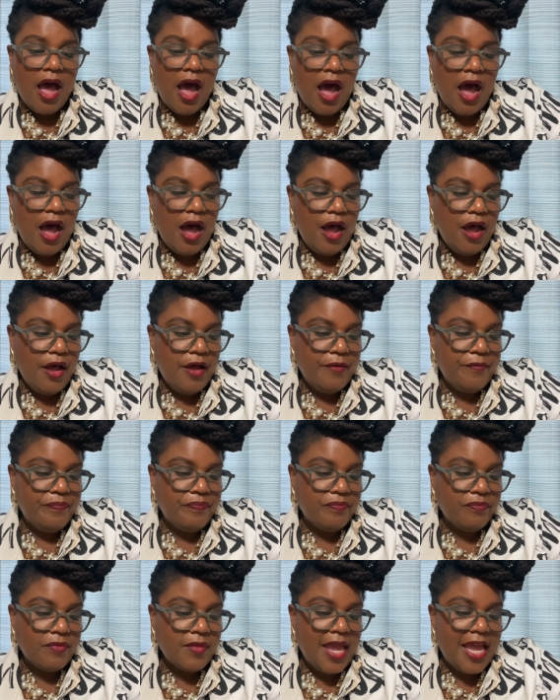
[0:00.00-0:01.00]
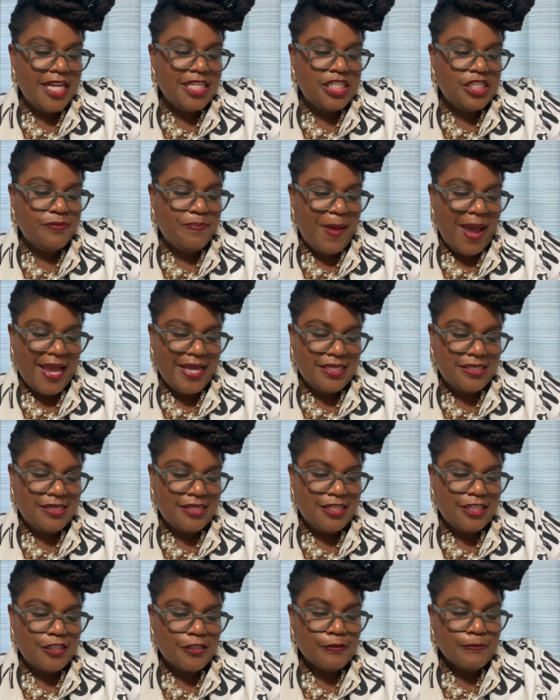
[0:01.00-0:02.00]
um, and
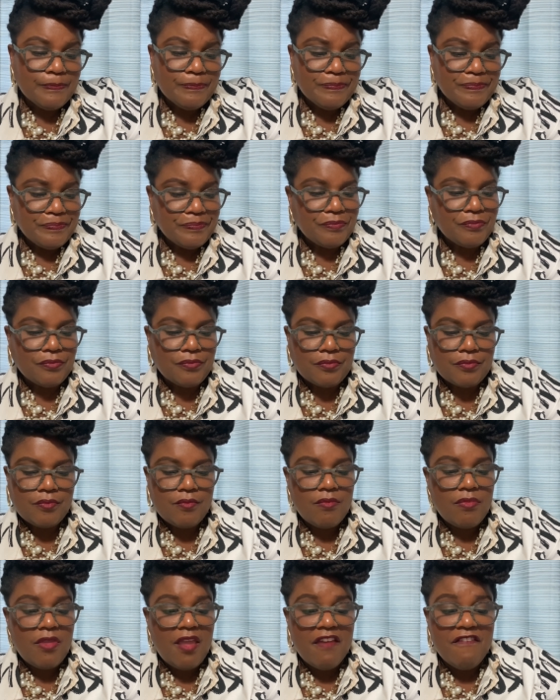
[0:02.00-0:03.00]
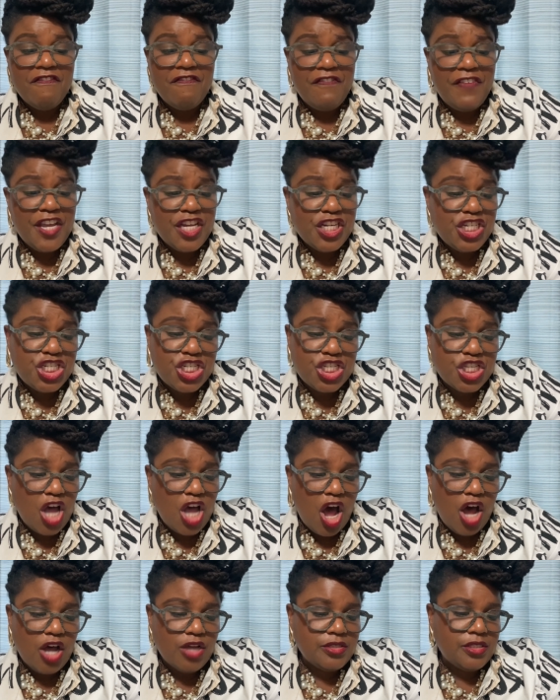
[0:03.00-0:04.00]
spices, fish
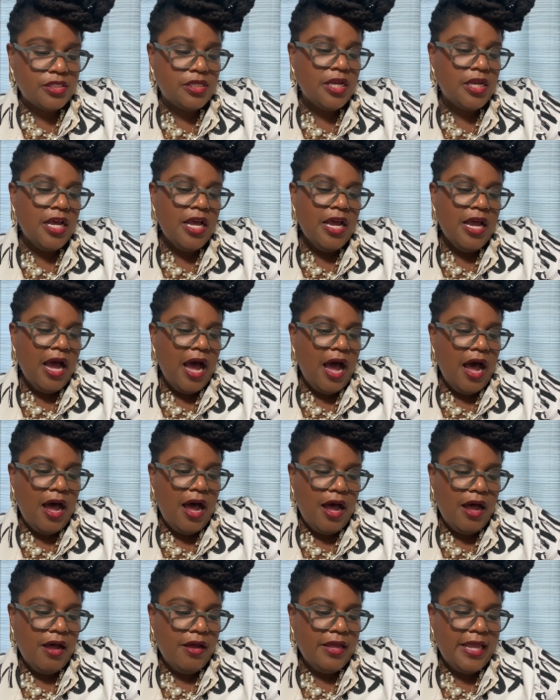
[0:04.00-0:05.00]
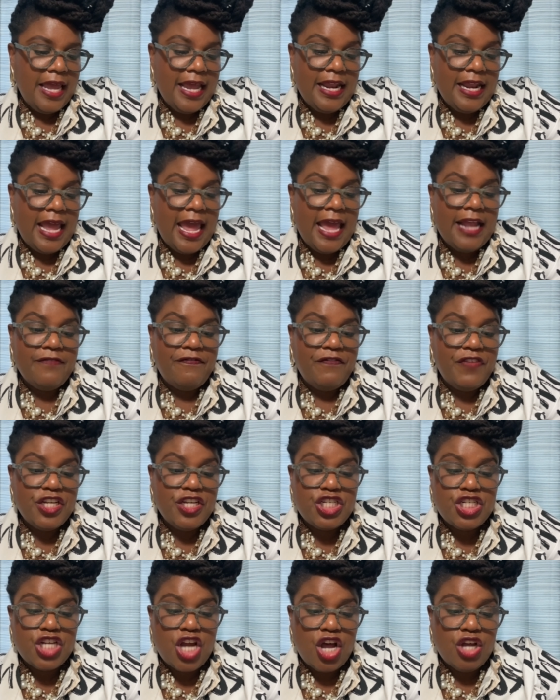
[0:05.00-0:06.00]
sauce uh, in, in fish
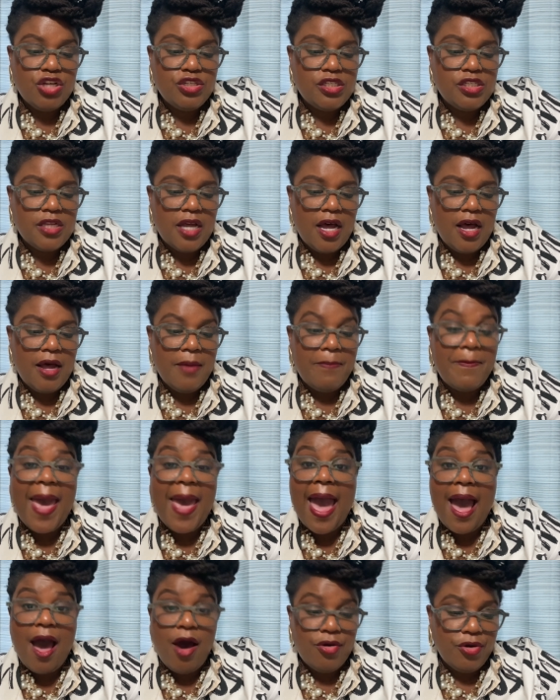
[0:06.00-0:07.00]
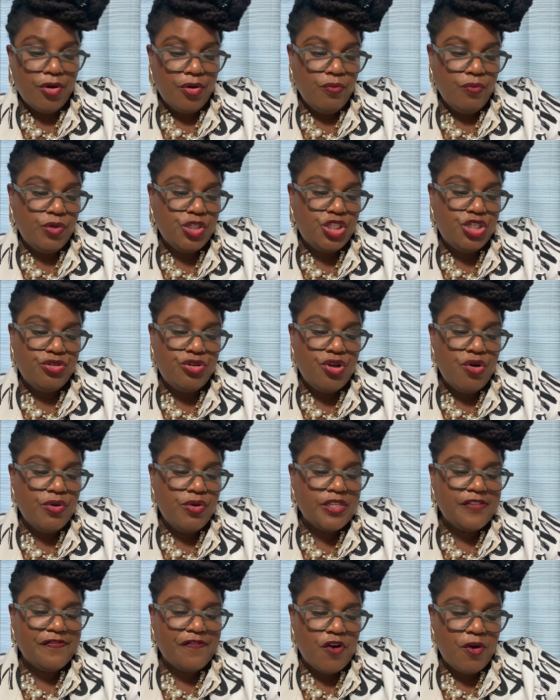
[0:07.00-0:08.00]
sauce uh, powder, which you know
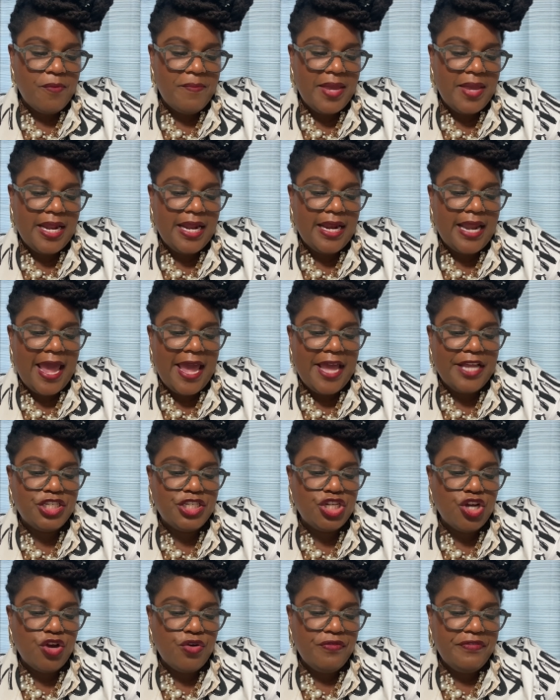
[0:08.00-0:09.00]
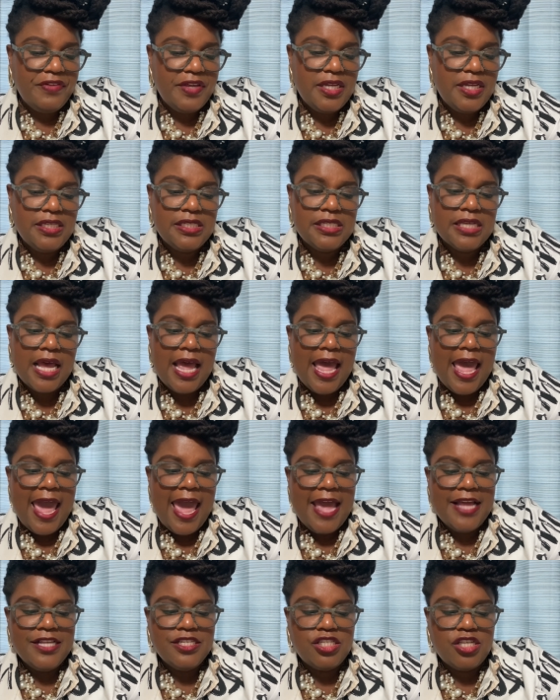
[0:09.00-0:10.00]
is fermented anchovies
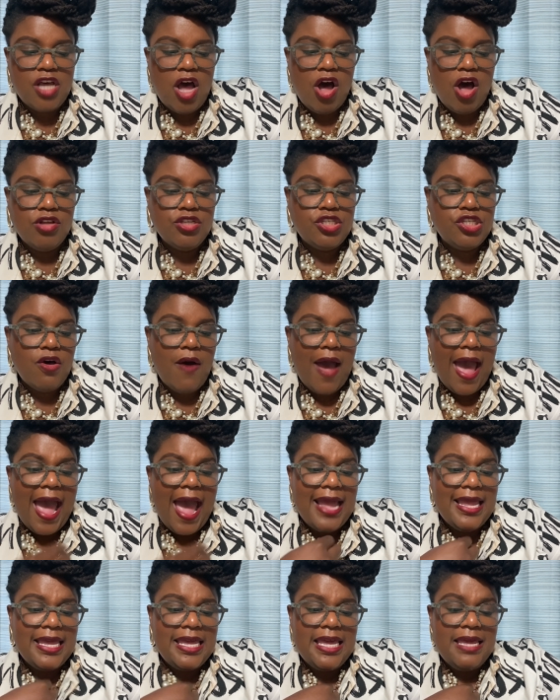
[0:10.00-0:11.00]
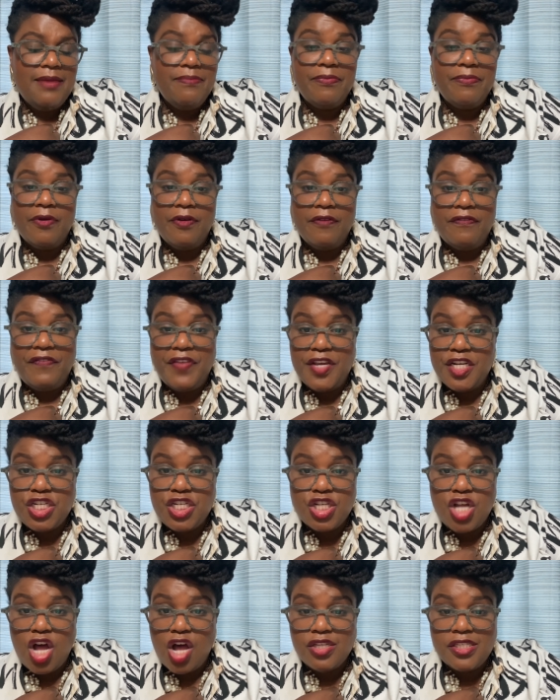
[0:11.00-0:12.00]
and salt. So I keep fish
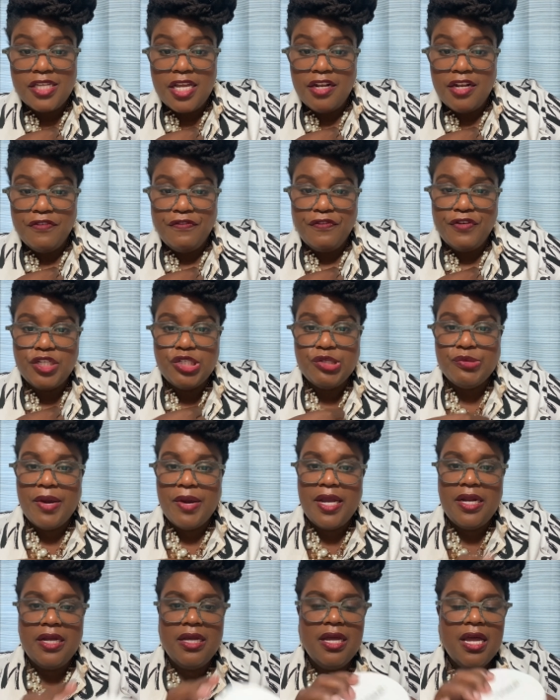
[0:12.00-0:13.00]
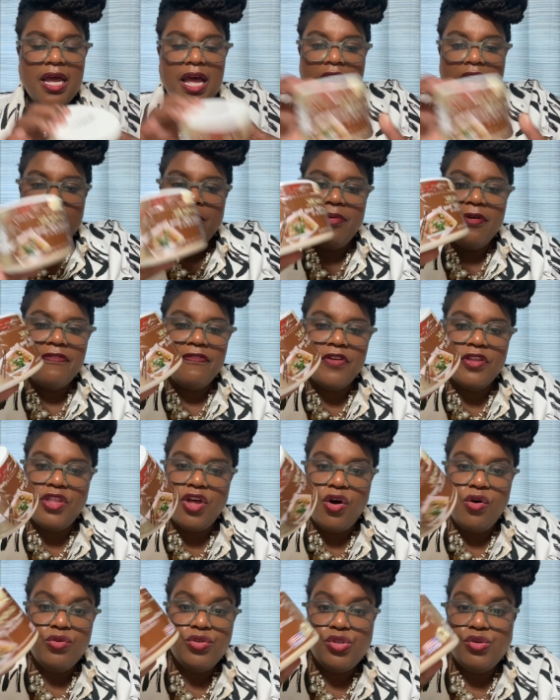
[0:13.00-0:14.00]
sauce in the refrigerator, but for
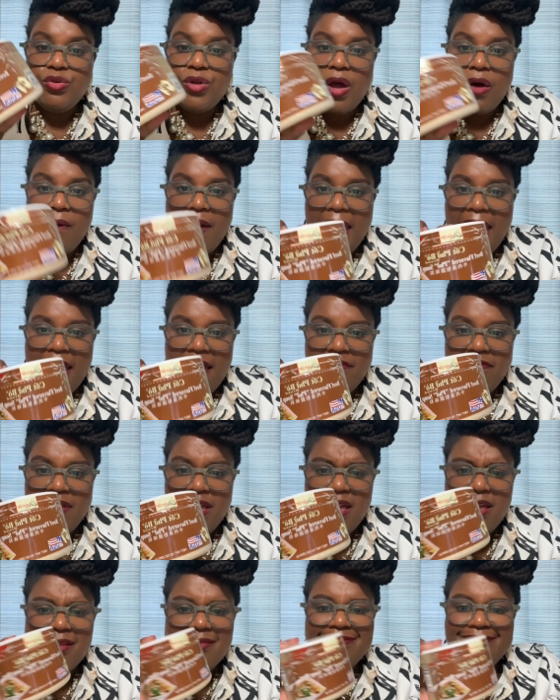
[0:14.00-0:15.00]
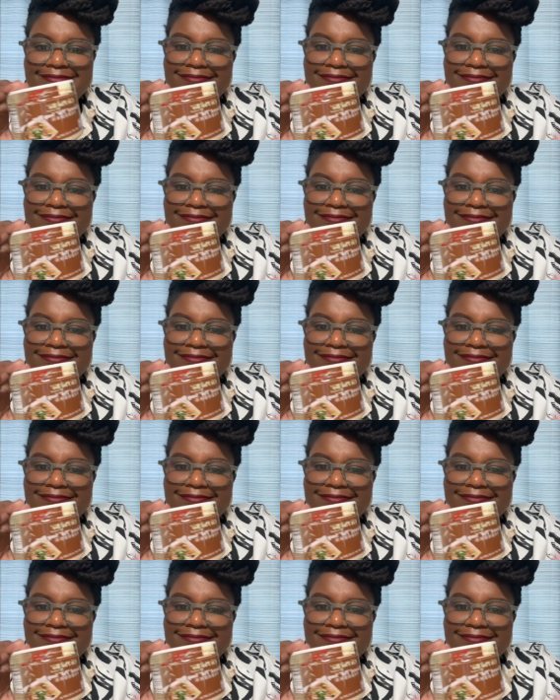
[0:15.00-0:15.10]
those who don't have it,